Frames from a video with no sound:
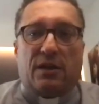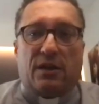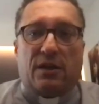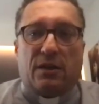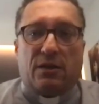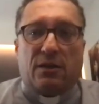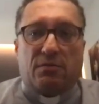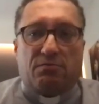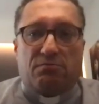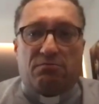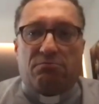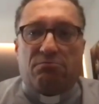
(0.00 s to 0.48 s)

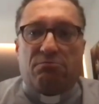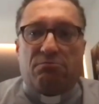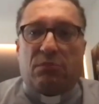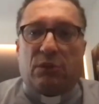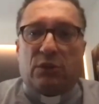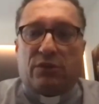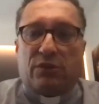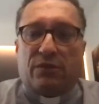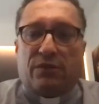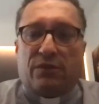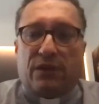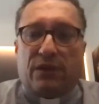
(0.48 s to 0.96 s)

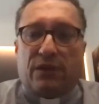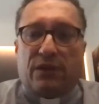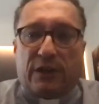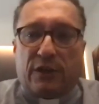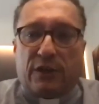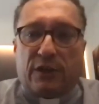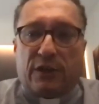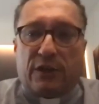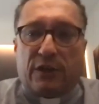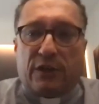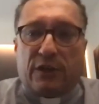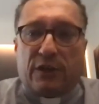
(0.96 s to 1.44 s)

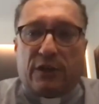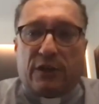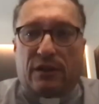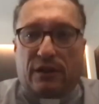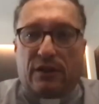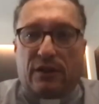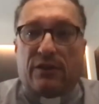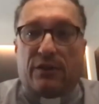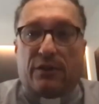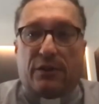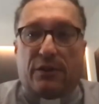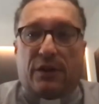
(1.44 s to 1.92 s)
motivation
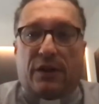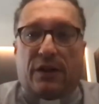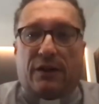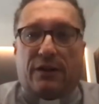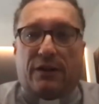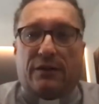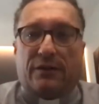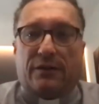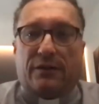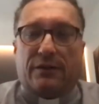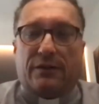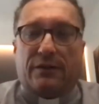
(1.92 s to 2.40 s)
in their
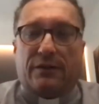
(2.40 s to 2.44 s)
heart.